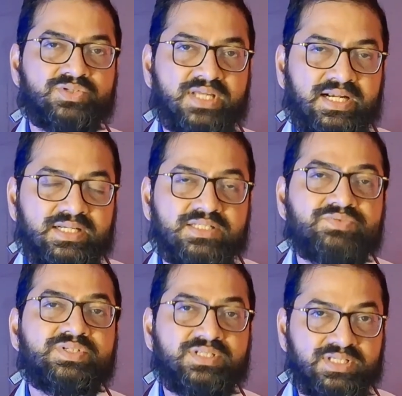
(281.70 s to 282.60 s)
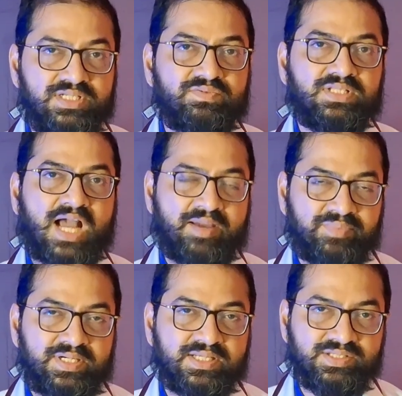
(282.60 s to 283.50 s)
societies which deal with
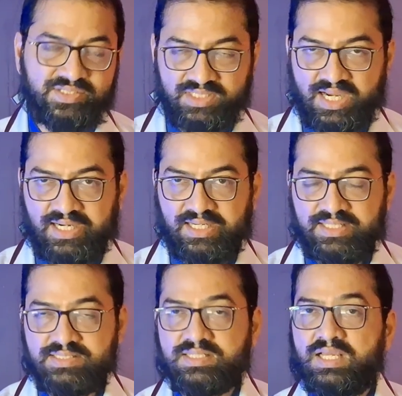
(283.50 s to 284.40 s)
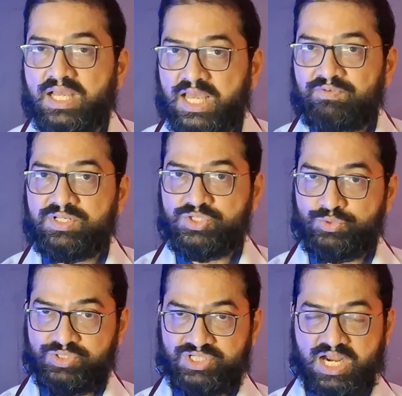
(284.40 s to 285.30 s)
hypertension guidelines have
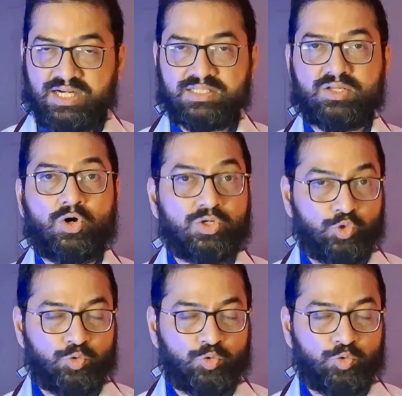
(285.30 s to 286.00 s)
issued charts or